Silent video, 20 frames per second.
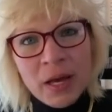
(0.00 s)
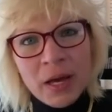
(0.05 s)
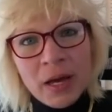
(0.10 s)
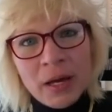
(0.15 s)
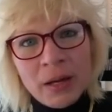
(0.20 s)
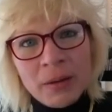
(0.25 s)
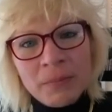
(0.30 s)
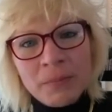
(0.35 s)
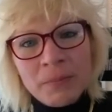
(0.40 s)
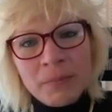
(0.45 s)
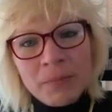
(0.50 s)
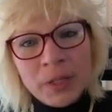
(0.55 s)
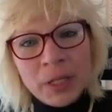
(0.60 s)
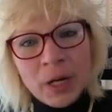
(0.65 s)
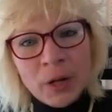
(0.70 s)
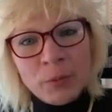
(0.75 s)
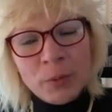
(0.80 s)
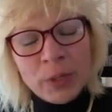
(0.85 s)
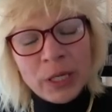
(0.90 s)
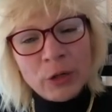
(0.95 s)

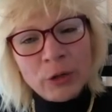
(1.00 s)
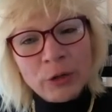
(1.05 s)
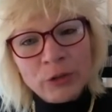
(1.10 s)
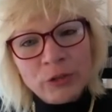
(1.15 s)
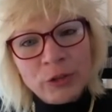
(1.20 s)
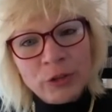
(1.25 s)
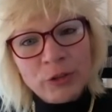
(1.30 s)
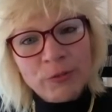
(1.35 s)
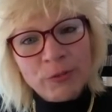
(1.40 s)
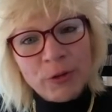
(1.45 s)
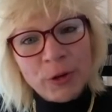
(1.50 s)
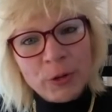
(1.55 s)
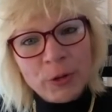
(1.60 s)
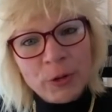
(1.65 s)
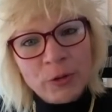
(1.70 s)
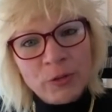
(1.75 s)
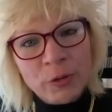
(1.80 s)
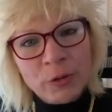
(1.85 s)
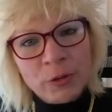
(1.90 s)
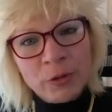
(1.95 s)
We could just
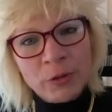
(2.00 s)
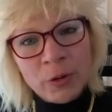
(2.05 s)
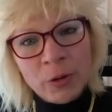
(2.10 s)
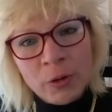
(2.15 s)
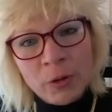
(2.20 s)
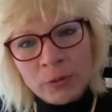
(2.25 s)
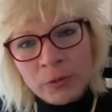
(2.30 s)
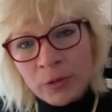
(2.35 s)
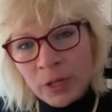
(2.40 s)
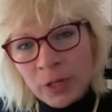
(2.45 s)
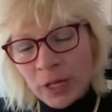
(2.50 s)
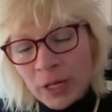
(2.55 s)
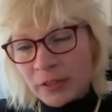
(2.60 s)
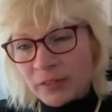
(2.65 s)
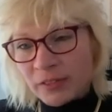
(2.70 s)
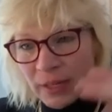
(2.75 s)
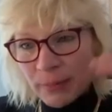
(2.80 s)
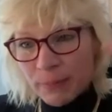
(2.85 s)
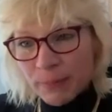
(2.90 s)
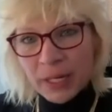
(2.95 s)
focus on
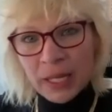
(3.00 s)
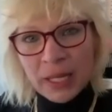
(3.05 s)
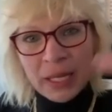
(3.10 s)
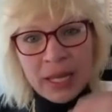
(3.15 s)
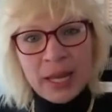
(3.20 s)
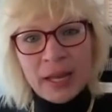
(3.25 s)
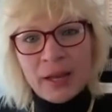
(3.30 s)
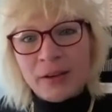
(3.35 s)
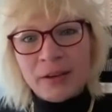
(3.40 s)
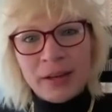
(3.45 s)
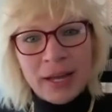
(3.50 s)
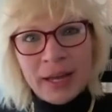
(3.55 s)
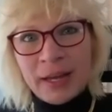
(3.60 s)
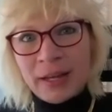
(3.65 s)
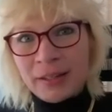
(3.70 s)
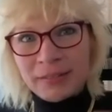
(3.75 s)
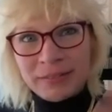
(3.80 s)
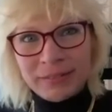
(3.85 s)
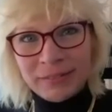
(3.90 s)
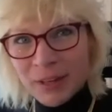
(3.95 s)
deepening
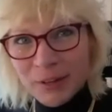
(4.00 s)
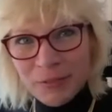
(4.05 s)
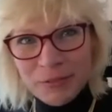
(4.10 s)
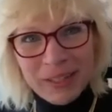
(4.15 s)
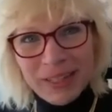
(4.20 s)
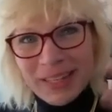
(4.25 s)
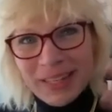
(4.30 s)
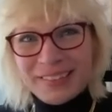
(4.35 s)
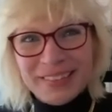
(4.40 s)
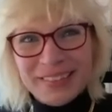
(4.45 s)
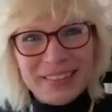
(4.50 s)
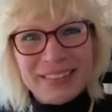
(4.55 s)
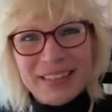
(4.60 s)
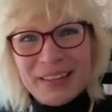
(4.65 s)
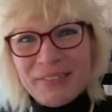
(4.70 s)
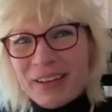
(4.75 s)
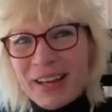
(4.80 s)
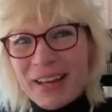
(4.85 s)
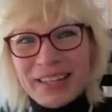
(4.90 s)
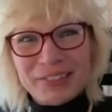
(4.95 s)
our lovely existing
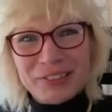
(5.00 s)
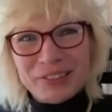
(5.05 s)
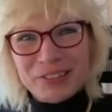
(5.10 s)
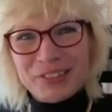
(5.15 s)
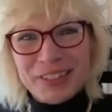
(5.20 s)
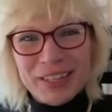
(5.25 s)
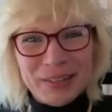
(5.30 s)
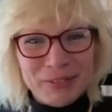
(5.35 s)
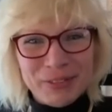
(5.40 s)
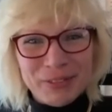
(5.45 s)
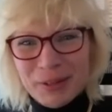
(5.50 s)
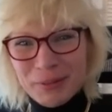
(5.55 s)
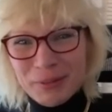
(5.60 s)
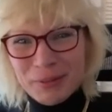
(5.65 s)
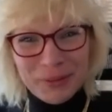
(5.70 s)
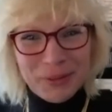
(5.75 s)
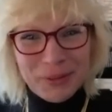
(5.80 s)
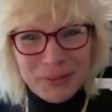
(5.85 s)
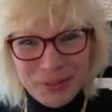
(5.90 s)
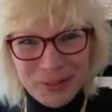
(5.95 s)
relationships. I've
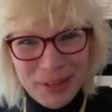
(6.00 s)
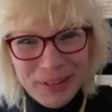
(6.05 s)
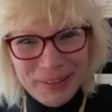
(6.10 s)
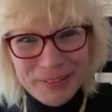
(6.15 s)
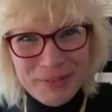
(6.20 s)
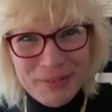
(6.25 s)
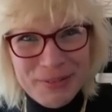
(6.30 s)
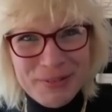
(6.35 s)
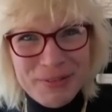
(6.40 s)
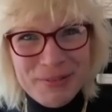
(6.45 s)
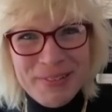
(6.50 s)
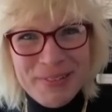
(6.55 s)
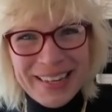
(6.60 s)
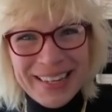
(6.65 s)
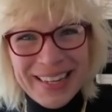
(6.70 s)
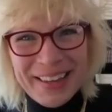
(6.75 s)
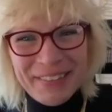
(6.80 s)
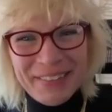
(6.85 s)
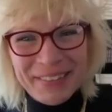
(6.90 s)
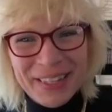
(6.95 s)
got lots of customers
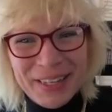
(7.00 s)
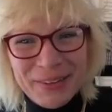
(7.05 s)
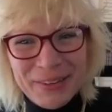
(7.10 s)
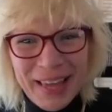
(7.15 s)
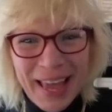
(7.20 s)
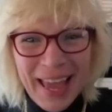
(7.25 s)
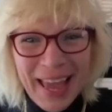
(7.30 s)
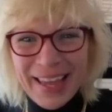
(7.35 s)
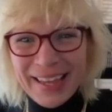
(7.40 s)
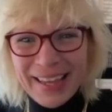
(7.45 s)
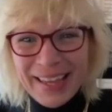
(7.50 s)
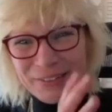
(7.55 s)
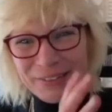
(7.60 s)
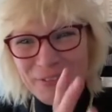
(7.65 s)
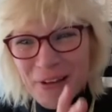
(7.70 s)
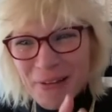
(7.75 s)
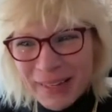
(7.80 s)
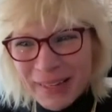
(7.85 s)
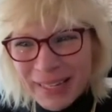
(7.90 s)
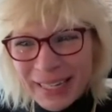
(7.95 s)
already here in the UK. It's
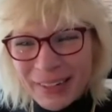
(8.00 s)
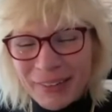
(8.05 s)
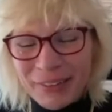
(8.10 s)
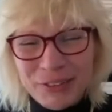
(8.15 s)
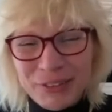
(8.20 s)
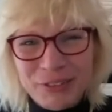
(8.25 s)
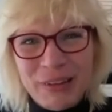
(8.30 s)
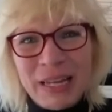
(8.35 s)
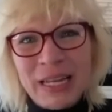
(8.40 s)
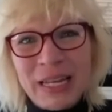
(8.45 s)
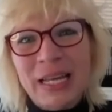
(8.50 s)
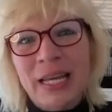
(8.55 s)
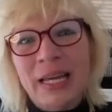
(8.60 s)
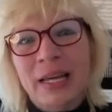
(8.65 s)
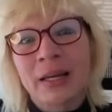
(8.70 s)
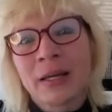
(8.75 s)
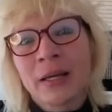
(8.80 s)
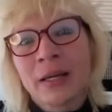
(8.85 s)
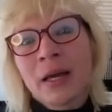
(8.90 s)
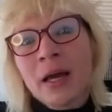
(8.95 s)
growing in
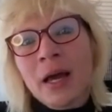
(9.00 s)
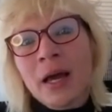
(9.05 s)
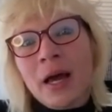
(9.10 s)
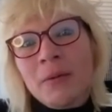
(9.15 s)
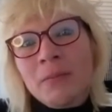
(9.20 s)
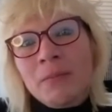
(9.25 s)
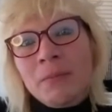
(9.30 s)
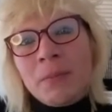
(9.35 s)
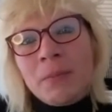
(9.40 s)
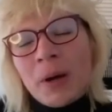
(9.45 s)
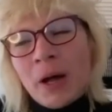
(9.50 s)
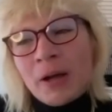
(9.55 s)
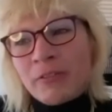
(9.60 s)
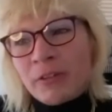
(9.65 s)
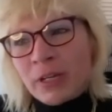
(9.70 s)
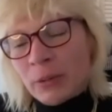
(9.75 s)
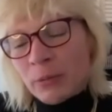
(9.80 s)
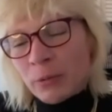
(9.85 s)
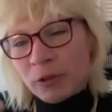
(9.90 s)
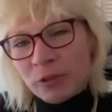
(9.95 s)
Australia, but I
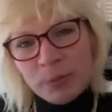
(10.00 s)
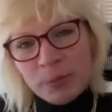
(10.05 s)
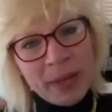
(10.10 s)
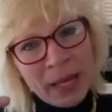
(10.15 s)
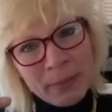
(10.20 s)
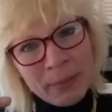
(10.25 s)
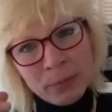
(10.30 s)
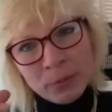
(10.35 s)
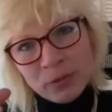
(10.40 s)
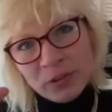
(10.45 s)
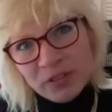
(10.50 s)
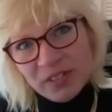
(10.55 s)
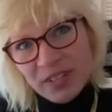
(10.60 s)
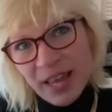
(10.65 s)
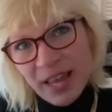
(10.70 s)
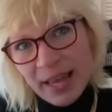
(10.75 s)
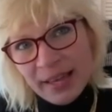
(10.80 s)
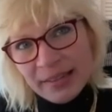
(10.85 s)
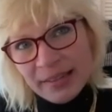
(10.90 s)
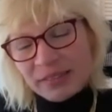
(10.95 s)
really want to be able to
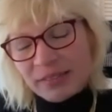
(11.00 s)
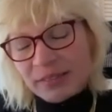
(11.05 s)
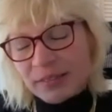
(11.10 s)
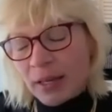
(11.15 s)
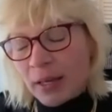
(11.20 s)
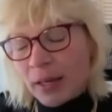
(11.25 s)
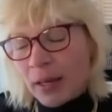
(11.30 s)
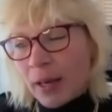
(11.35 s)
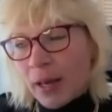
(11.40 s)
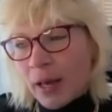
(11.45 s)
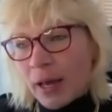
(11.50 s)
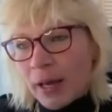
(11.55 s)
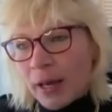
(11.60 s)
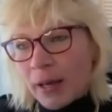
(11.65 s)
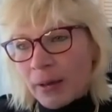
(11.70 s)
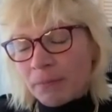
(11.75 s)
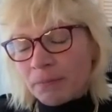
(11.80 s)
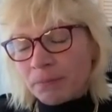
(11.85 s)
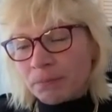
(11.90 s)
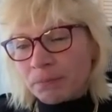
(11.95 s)
test,
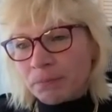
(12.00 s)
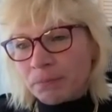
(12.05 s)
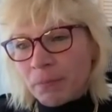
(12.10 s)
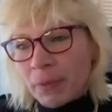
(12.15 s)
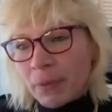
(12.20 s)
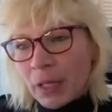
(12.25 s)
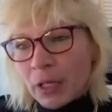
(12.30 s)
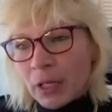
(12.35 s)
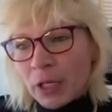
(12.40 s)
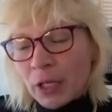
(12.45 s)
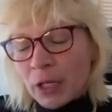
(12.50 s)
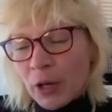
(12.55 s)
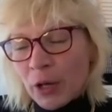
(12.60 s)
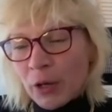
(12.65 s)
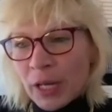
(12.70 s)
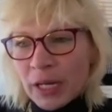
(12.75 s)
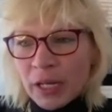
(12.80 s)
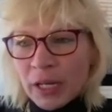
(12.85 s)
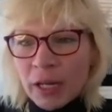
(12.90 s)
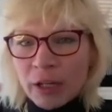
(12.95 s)
in
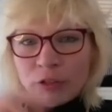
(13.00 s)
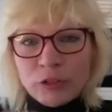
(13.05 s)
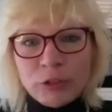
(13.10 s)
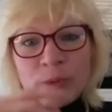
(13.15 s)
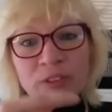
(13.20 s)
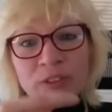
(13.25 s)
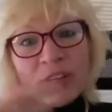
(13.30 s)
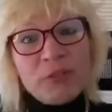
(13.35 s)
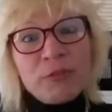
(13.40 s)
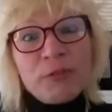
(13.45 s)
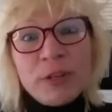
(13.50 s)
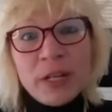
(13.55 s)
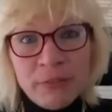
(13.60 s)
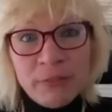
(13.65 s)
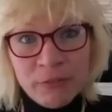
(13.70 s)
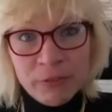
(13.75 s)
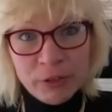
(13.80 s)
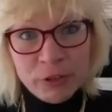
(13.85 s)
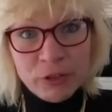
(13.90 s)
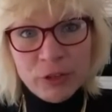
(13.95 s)
a country with different
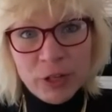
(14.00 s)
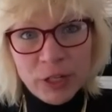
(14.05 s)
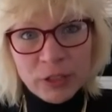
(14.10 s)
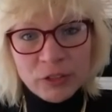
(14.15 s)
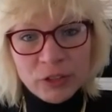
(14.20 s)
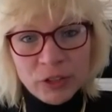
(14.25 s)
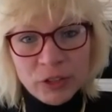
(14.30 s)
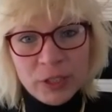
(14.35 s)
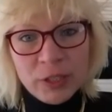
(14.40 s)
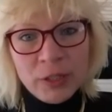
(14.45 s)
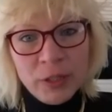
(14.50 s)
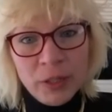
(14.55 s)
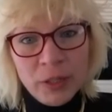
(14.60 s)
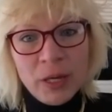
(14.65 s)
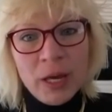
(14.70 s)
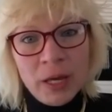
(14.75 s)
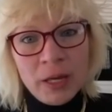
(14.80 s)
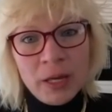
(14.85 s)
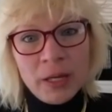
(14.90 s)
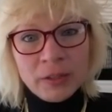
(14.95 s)
infrastructure
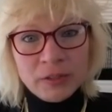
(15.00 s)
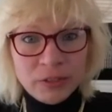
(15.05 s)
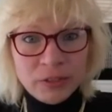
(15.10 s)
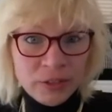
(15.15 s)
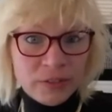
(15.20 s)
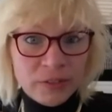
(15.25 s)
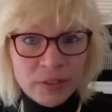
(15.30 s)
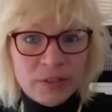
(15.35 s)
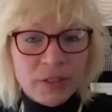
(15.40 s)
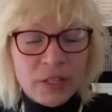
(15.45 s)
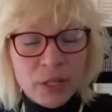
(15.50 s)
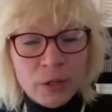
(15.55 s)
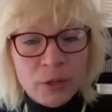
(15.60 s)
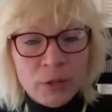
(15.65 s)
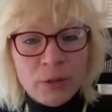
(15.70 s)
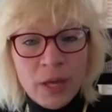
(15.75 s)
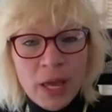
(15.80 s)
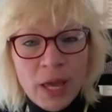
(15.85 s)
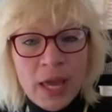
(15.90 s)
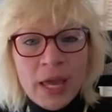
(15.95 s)
to the
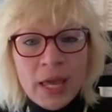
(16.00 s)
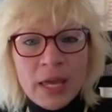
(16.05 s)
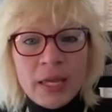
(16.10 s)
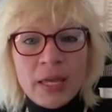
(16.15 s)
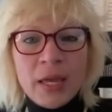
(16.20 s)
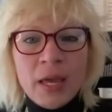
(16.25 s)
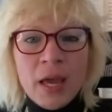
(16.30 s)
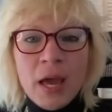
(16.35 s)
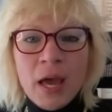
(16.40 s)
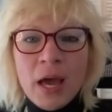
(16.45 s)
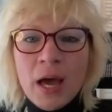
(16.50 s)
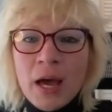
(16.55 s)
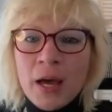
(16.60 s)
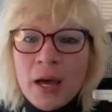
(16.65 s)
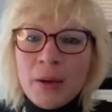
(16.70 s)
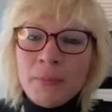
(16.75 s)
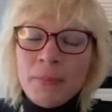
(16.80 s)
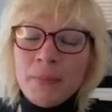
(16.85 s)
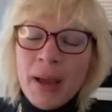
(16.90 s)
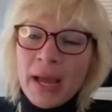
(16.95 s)
UK,
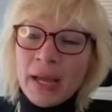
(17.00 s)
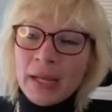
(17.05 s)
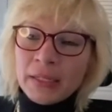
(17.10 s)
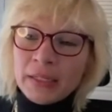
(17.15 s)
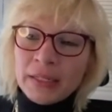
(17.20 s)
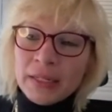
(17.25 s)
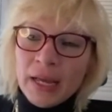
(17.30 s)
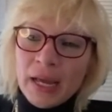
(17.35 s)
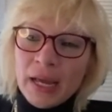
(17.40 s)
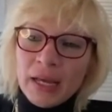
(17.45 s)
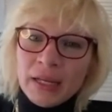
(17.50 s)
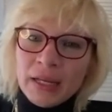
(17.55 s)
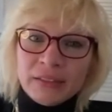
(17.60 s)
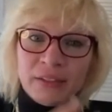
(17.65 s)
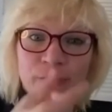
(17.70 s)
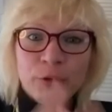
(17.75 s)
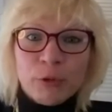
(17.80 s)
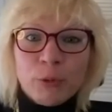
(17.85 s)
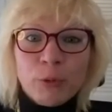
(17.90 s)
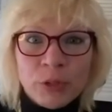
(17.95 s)
and
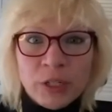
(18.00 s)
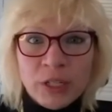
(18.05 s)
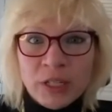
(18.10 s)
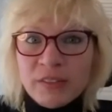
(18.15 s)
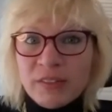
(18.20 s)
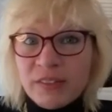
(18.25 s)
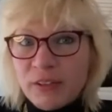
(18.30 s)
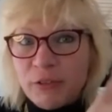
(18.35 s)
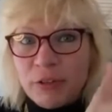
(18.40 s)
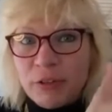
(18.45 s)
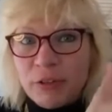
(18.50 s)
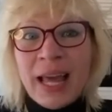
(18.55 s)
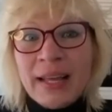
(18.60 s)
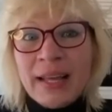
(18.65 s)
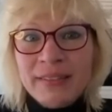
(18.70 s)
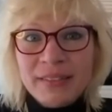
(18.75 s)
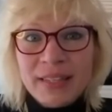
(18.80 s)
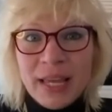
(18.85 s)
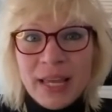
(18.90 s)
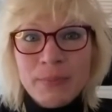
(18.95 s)
different audience, different
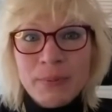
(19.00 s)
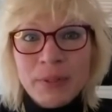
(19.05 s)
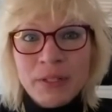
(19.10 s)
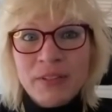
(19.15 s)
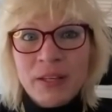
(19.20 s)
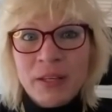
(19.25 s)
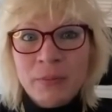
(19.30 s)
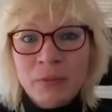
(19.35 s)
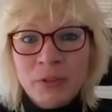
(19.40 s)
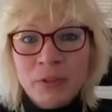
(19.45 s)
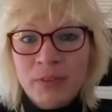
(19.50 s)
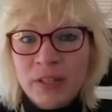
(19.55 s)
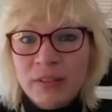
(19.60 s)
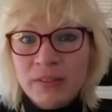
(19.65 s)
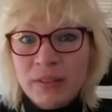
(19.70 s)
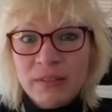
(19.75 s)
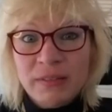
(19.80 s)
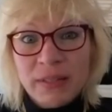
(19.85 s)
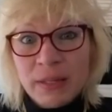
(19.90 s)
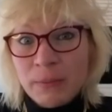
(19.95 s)
landscape in terms of
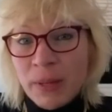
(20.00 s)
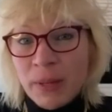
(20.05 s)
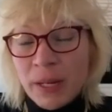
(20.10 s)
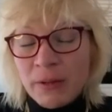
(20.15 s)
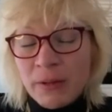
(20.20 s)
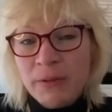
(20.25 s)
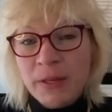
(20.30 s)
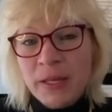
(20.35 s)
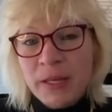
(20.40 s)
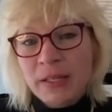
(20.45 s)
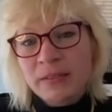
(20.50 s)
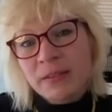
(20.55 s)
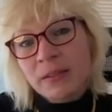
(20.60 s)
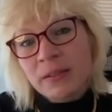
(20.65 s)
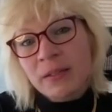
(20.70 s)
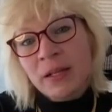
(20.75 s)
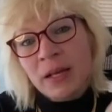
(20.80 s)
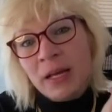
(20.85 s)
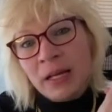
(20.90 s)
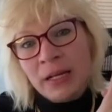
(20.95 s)
existing benefits,
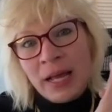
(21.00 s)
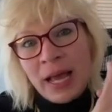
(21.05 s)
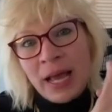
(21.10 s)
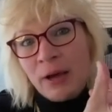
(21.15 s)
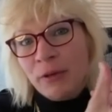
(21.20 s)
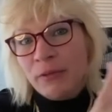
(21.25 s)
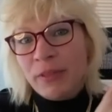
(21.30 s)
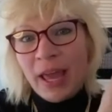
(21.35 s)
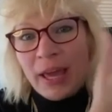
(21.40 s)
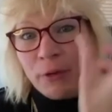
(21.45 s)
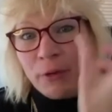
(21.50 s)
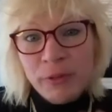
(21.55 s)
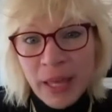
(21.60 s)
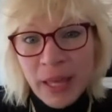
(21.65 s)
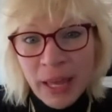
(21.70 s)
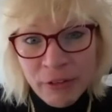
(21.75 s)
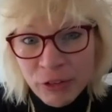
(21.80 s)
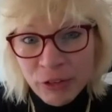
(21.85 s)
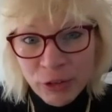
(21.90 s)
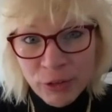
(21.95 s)
and how the
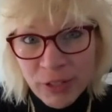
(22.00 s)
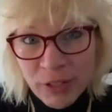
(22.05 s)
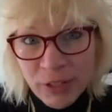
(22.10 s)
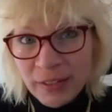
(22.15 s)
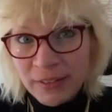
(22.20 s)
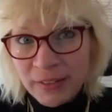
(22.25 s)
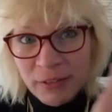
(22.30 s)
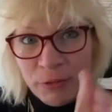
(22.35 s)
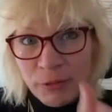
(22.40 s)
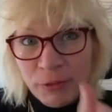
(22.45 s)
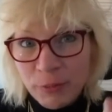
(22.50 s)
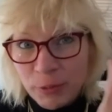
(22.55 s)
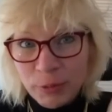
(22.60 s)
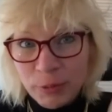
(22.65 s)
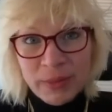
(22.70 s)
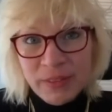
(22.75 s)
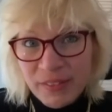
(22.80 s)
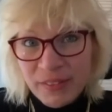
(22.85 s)
healthcare, as you said, different between the